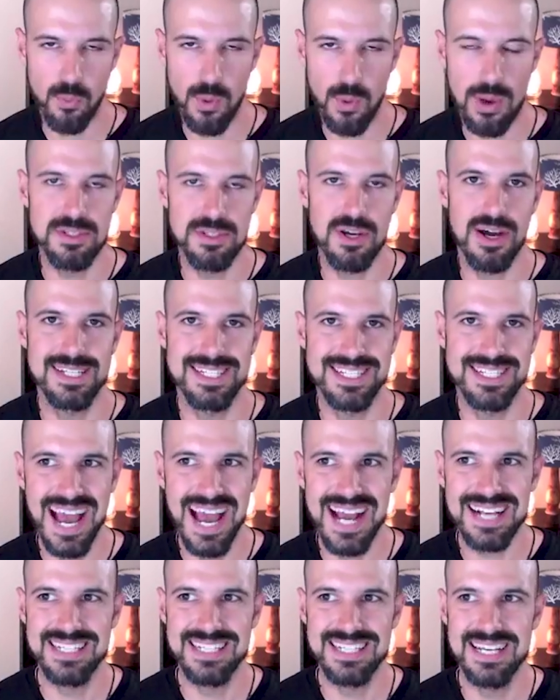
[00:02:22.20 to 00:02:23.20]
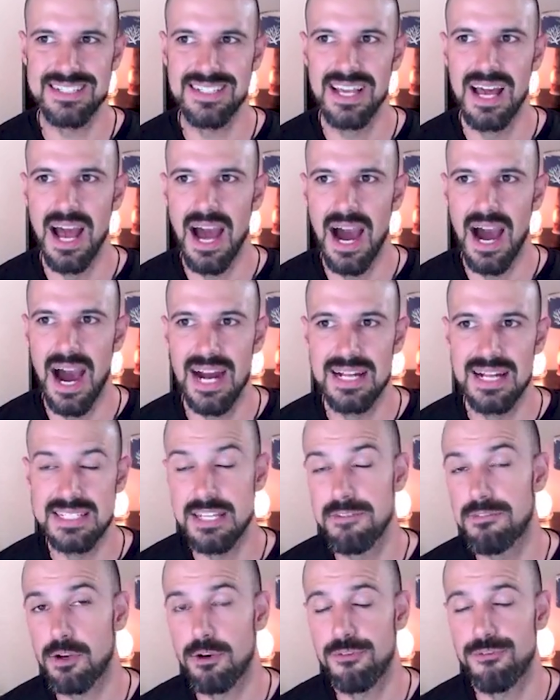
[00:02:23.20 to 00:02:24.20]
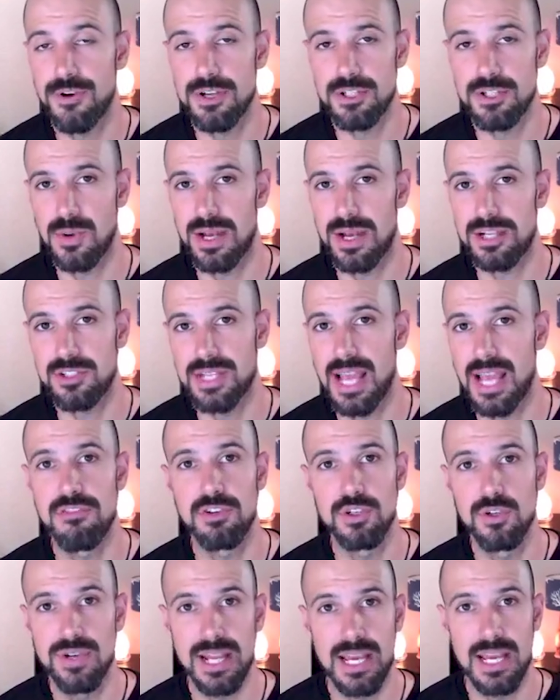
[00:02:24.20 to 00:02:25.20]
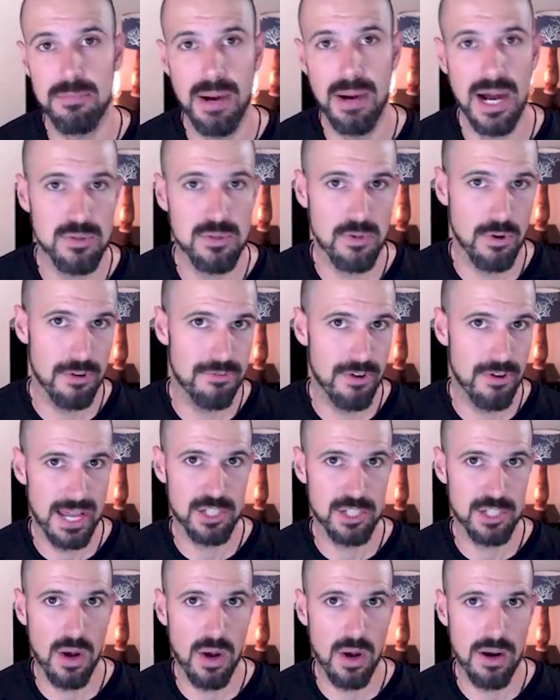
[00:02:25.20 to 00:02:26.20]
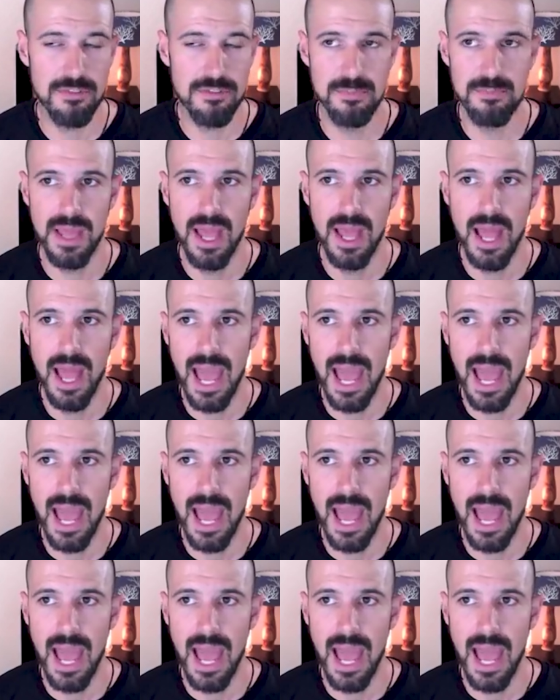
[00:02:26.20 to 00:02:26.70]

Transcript: websites to access, uh, it's difficult for us to actually have a unique password for each one of them.